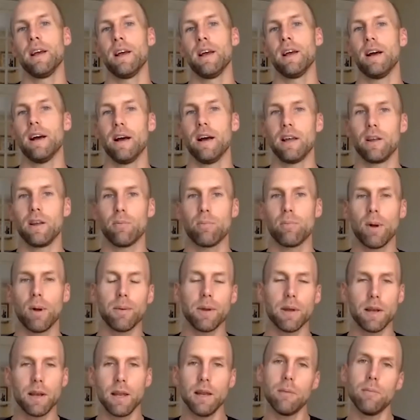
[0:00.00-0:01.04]
uh, you're probably
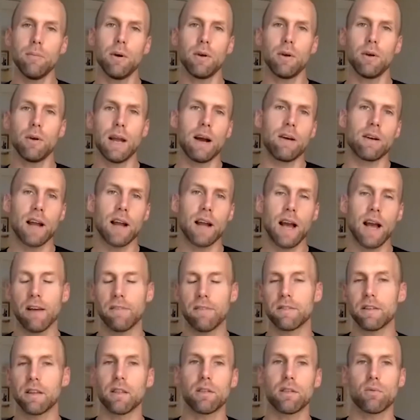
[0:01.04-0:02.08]
going to need about an hour and a half
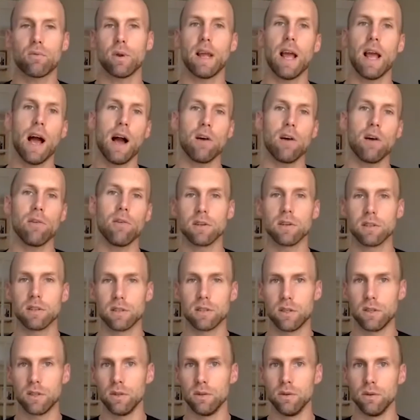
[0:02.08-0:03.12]
to three hours
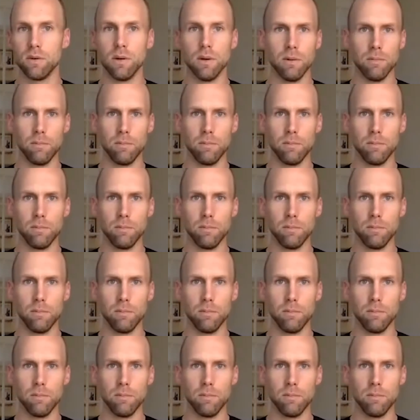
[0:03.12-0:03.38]
to